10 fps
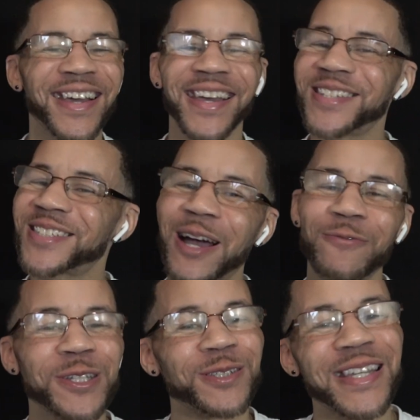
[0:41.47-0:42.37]
It's time
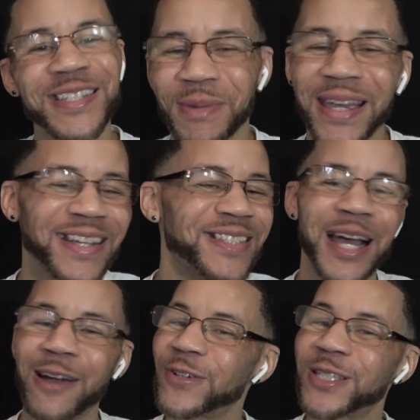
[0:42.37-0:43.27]
for
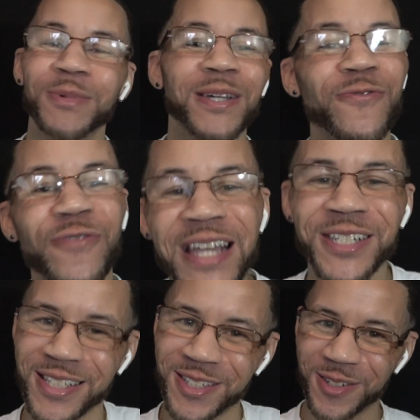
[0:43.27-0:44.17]
some
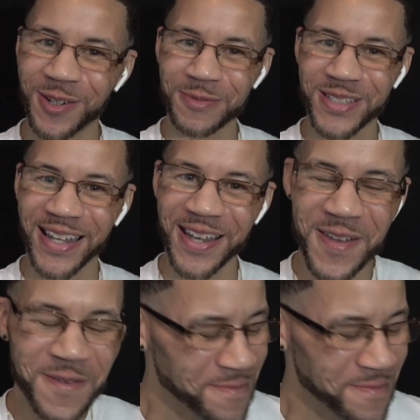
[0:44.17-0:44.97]
confessions, you know what I'm saying?